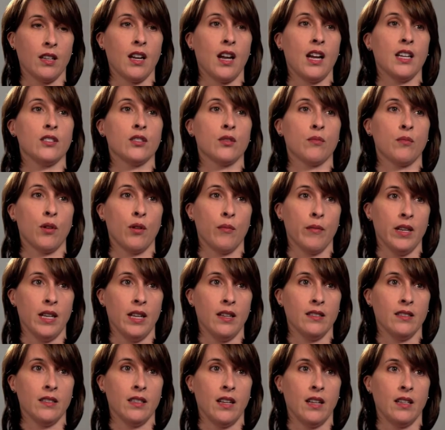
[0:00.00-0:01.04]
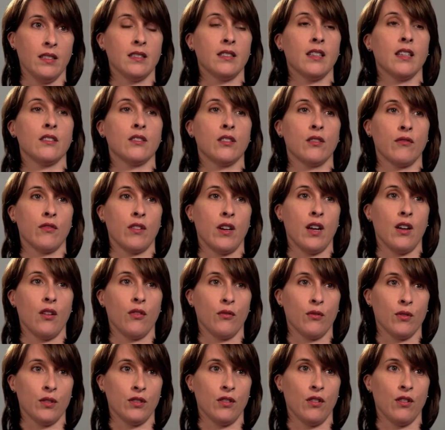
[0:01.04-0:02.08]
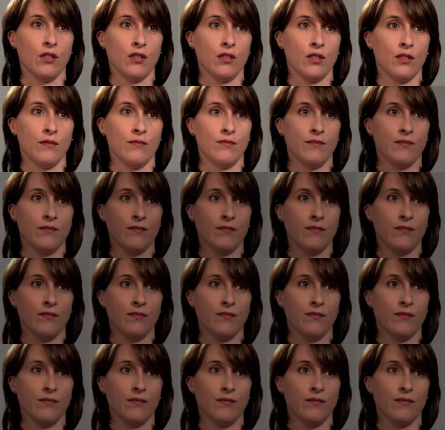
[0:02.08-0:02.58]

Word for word: the Kaiser Permanente Center for Health Research.